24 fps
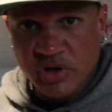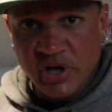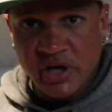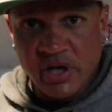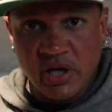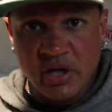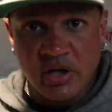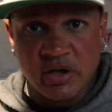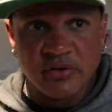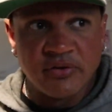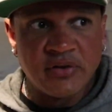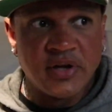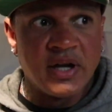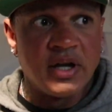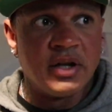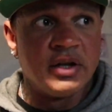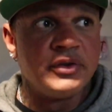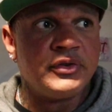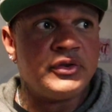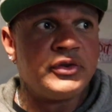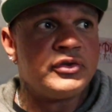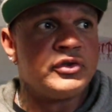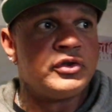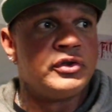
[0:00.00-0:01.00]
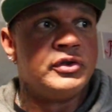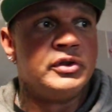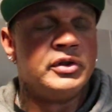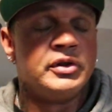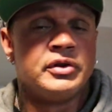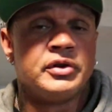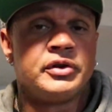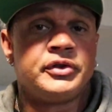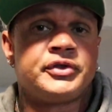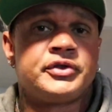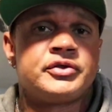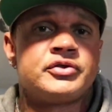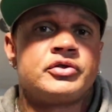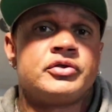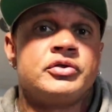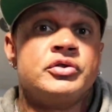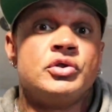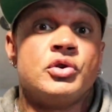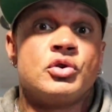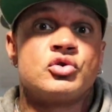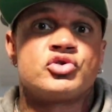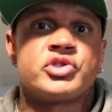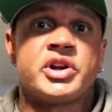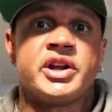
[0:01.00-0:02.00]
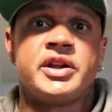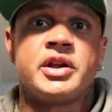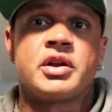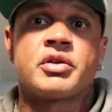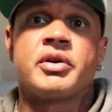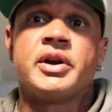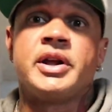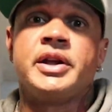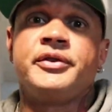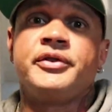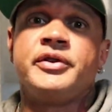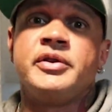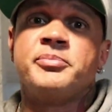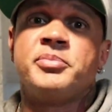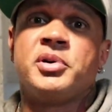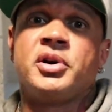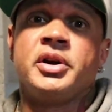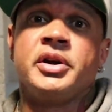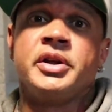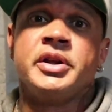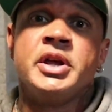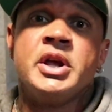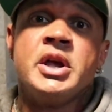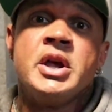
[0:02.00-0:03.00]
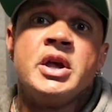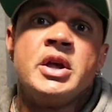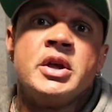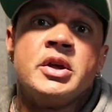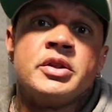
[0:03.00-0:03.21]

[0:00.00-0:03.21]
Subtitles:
training intense, seeing us, training crazy, but